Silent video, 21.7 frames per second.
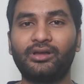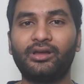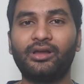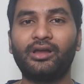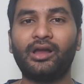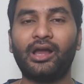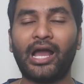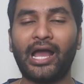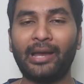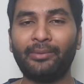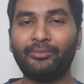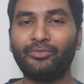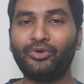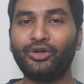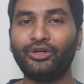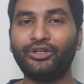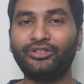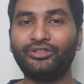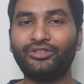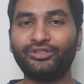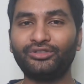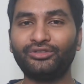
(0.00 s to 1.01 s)
I'm
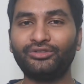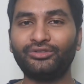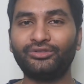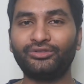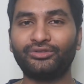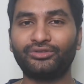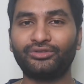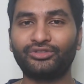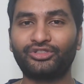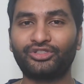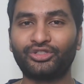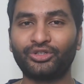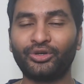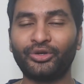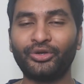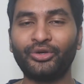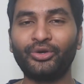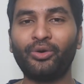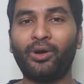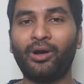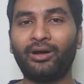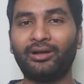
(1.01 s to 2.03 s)
going to show
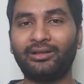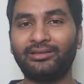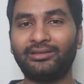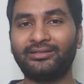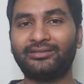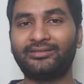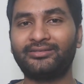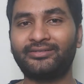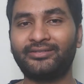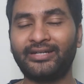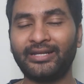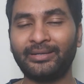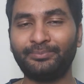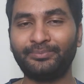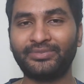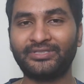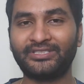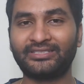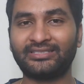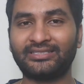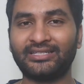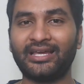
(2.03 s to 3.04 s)
you all the
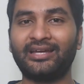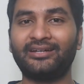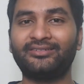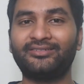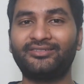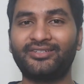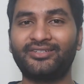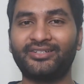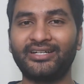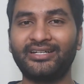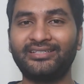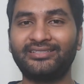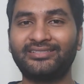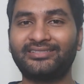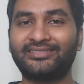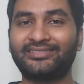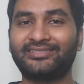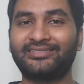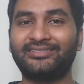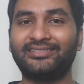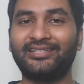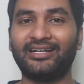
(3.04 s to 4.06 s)
tips and
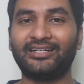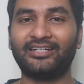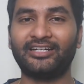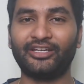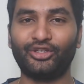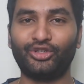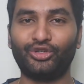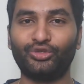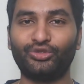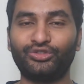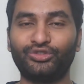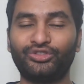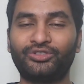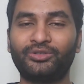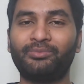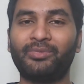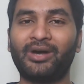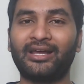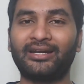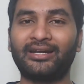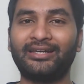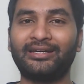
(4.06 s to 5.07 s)
tricks that I use to
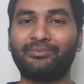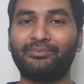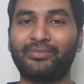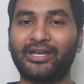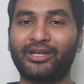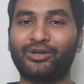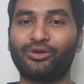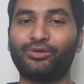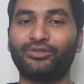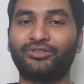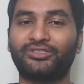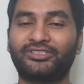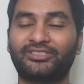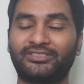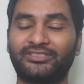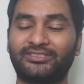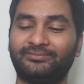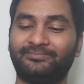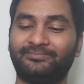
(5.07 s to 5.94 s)
market my course.